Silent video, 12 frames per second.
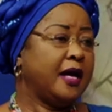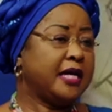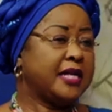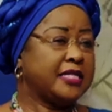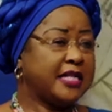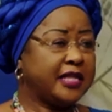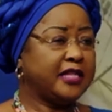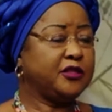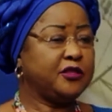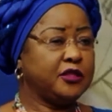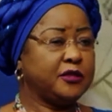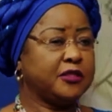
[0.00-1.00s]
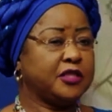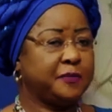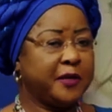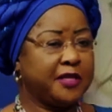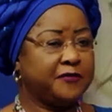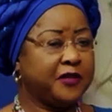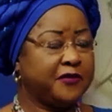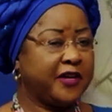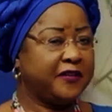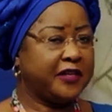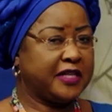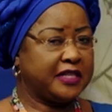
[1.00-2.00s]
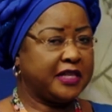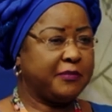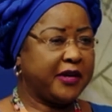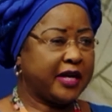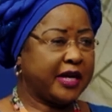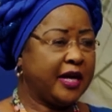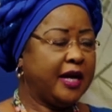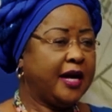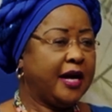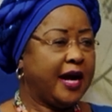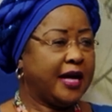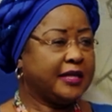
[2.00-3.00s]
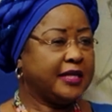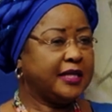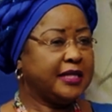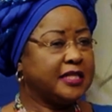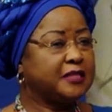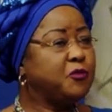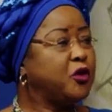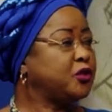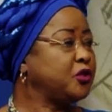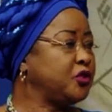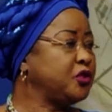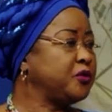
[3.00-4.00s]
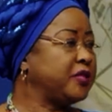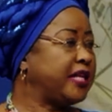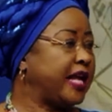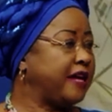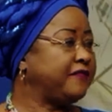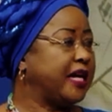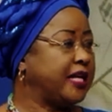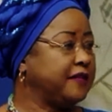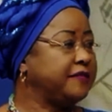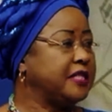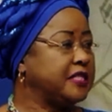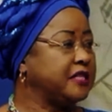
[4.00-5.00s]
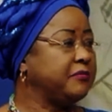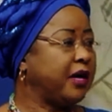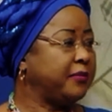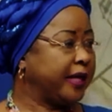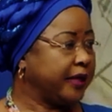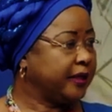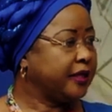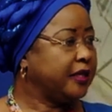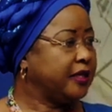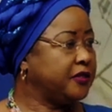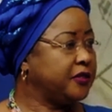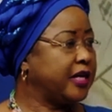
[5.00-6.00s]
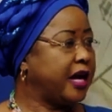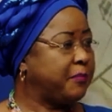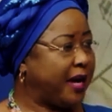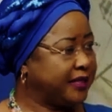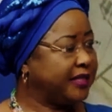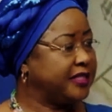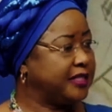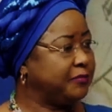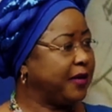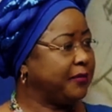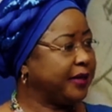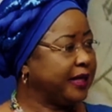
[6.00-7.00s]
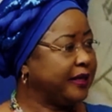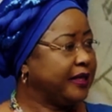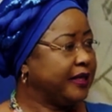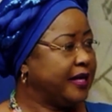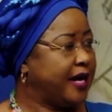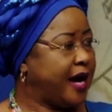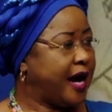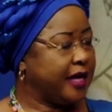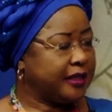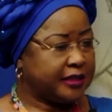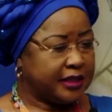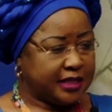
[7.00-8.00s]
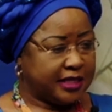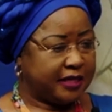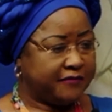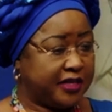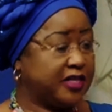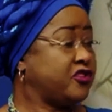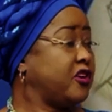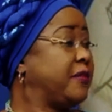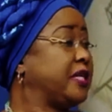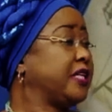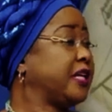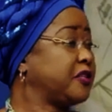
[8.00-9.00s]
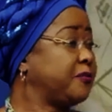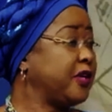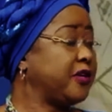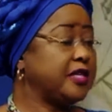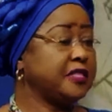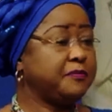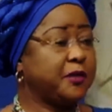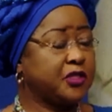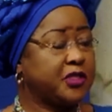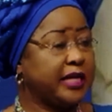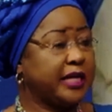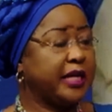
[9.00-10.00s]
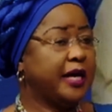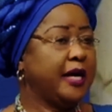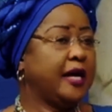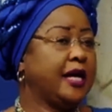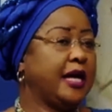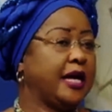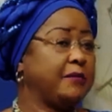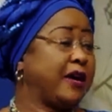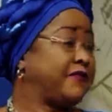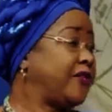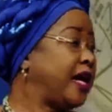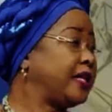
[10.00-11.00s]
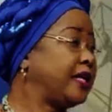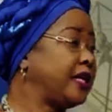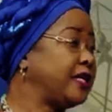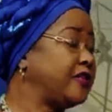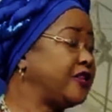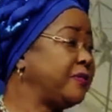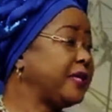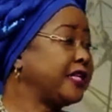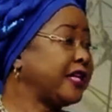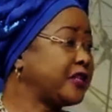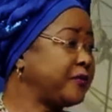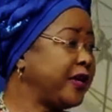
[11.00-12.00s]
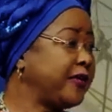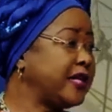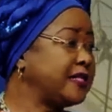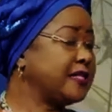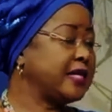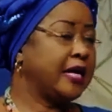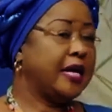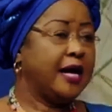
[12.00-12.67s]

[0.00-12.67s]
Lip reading: It has nothing to do with spending 45 years in America. I think it has more to do with the life I lived in Zimbabwe during apartheid Zimbabwe. I had a very traumatic experience personally, and my father had a traumatic experience.